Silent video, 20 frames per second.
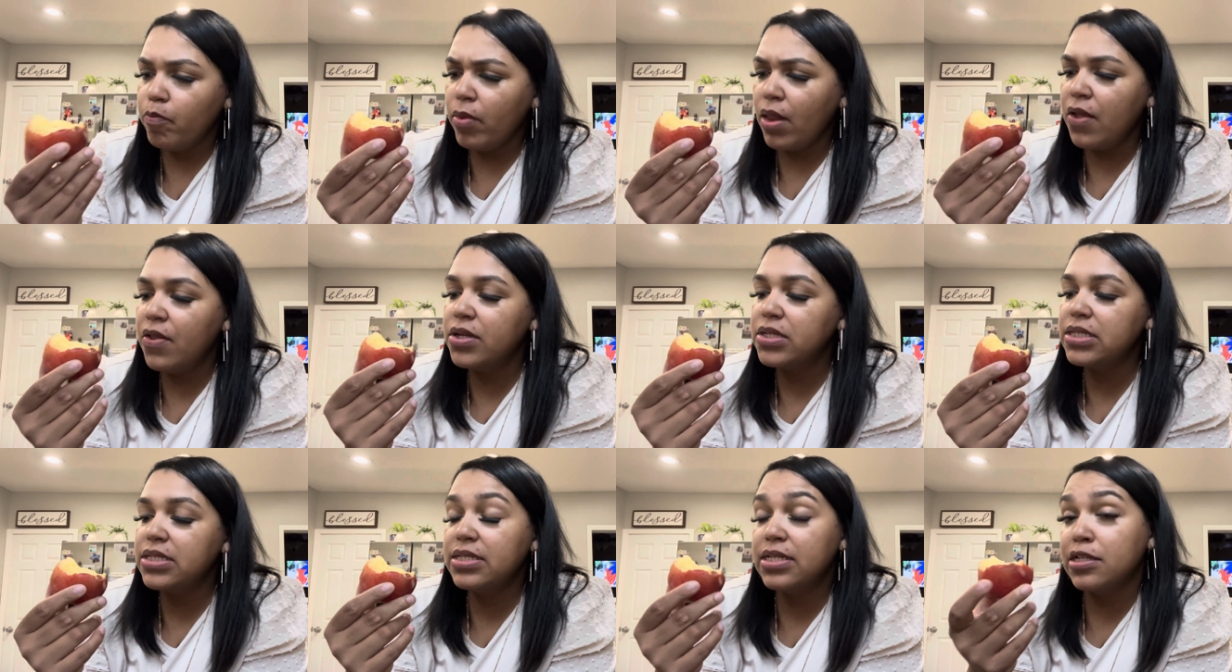
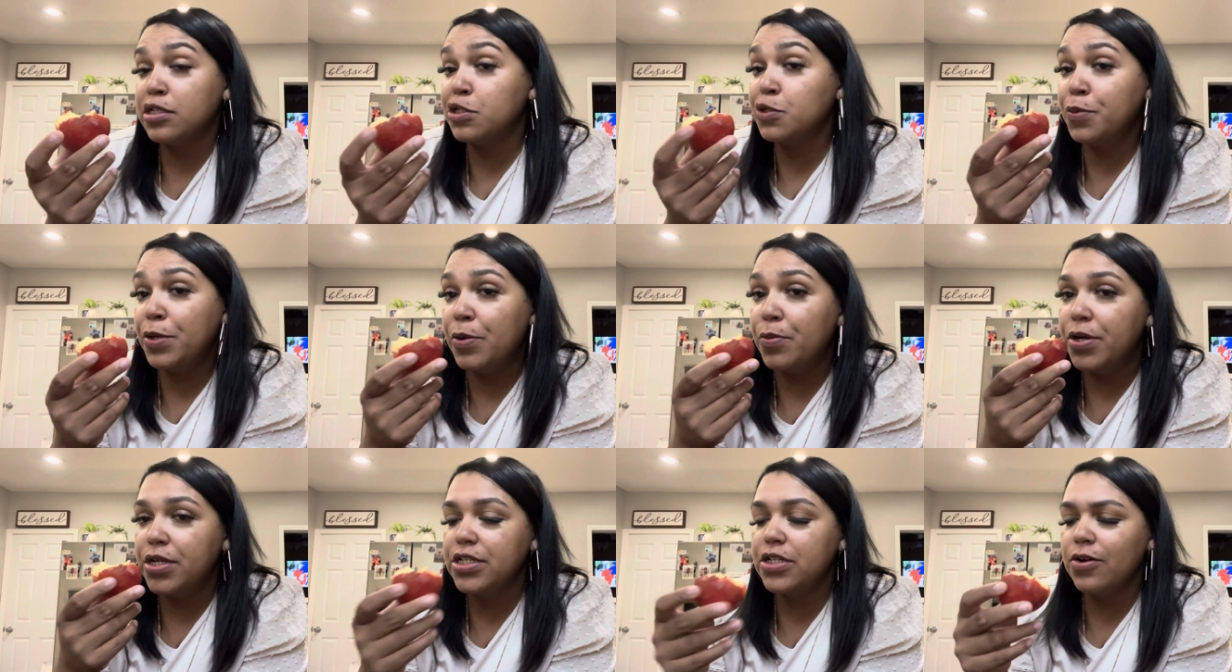This is a sweet
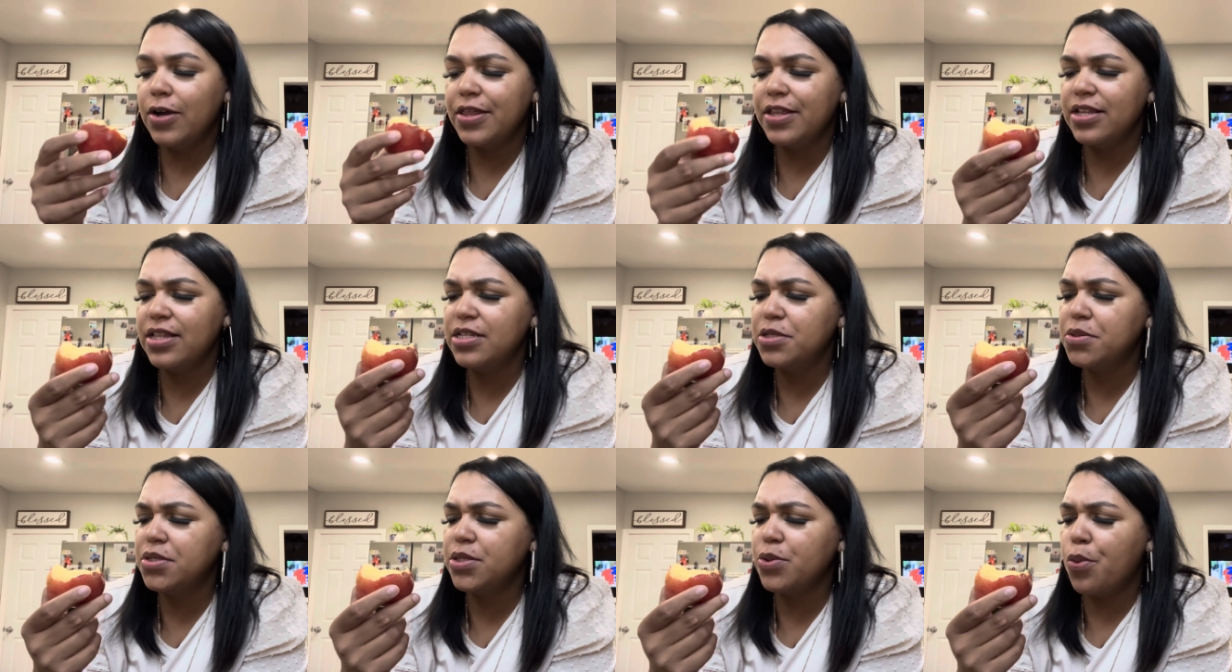one too. I think
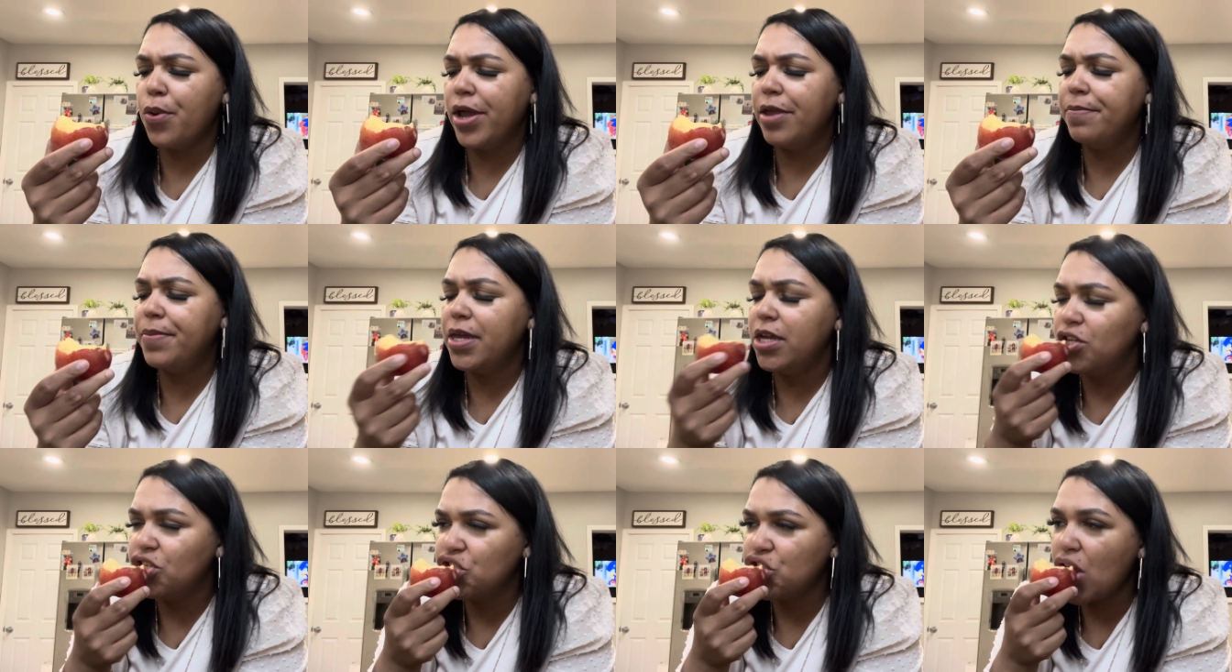this was a white
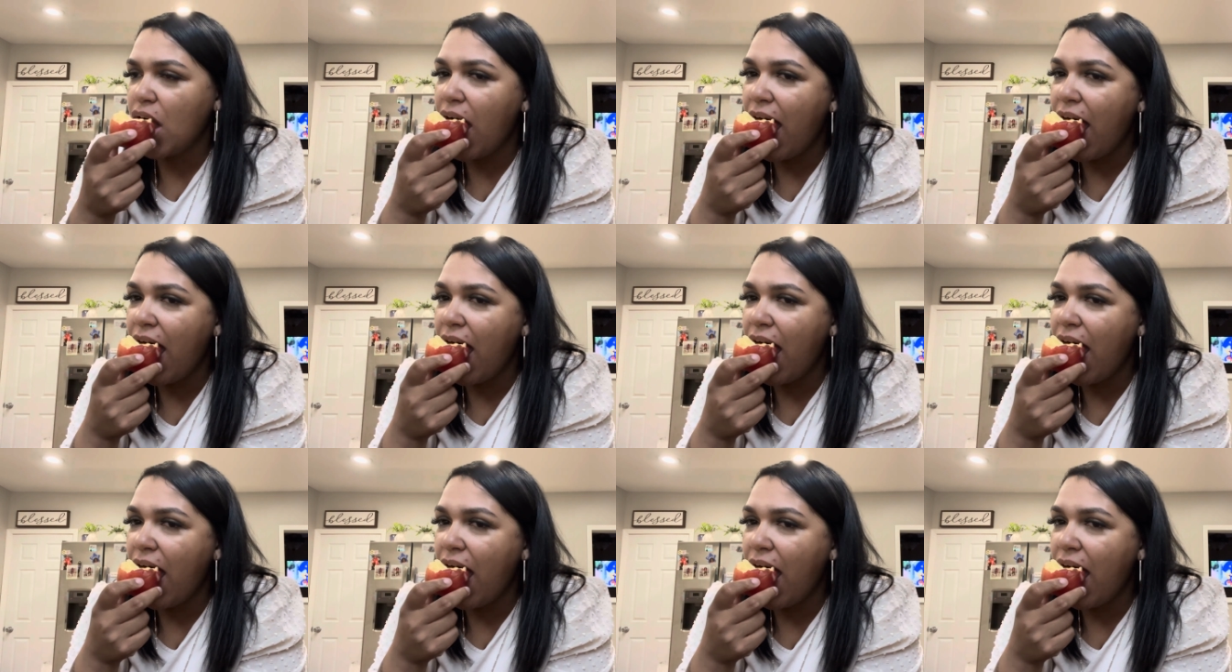peach.